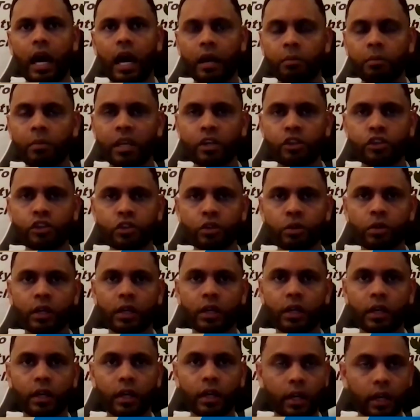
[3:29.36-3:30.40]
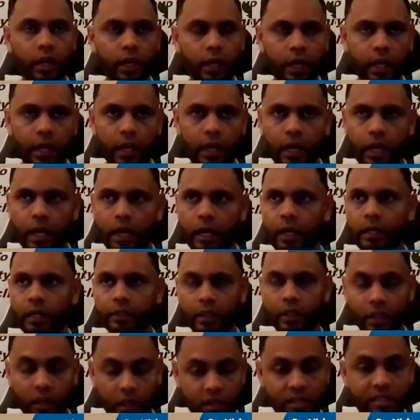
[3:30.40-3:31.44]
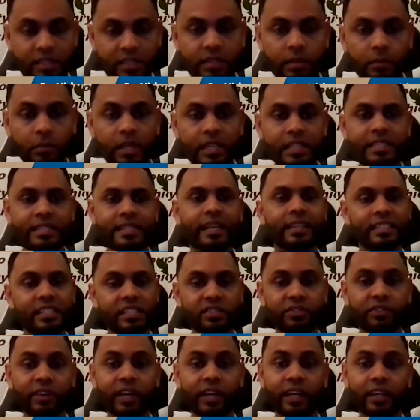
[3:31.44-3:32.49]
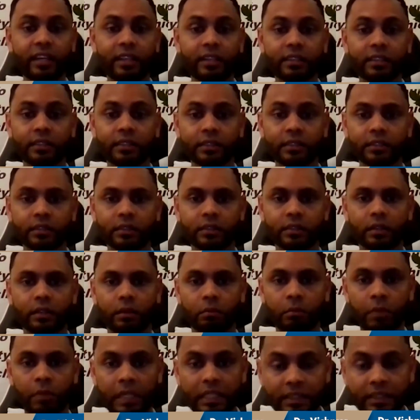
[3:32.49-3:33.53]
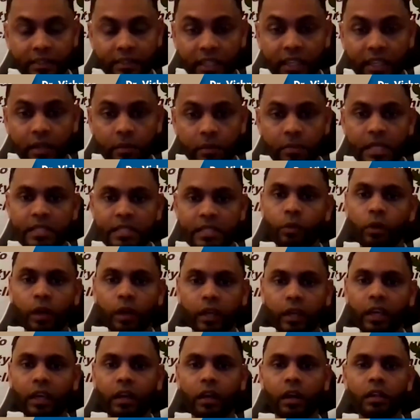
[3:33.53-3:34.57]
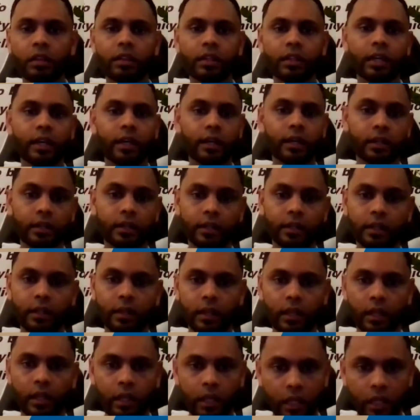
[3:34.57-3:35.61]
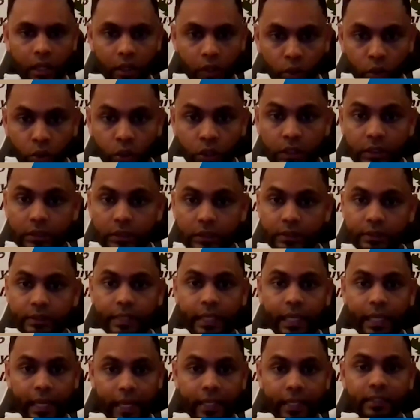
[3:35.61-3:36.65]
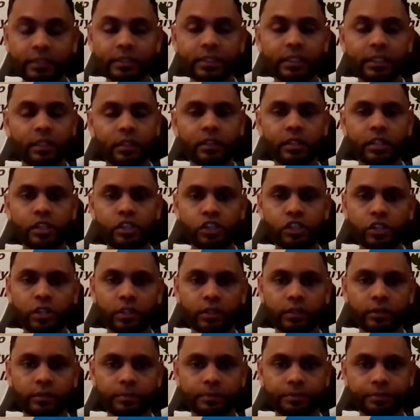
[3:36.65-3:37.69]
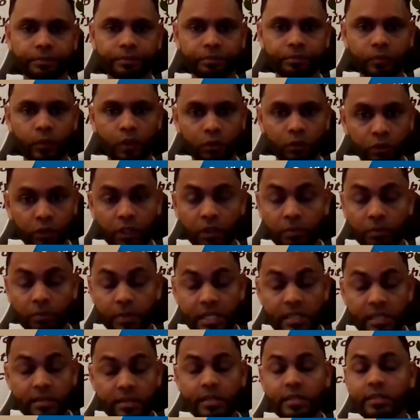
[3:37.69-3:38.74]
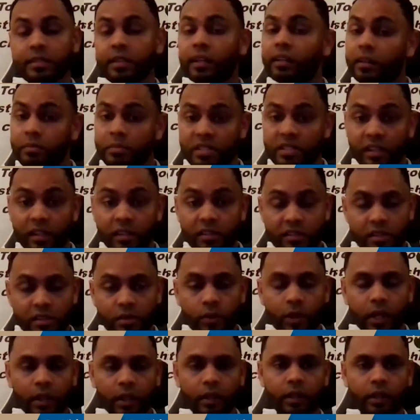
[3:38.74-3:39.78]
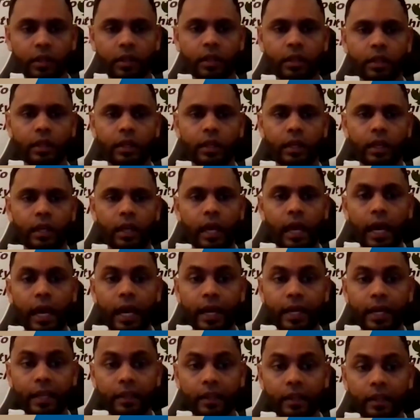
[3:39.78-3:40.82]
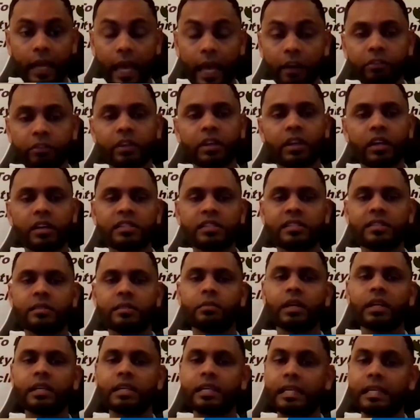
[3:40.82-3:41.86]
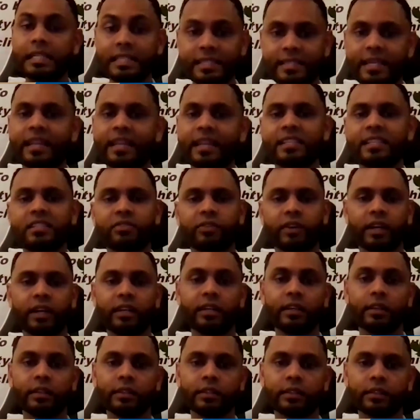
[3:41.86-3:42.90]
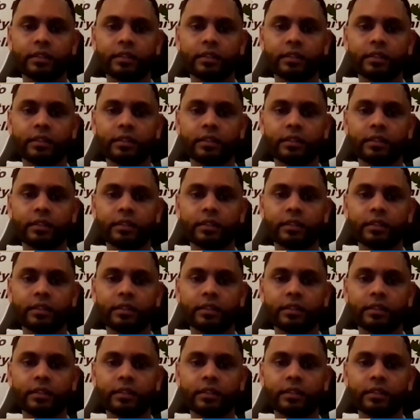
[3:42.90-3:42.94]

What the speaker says: I make sure the customer is satisfied. My team is working on a good, healthy condition for the business and themselves as well. And every customer is satisfied.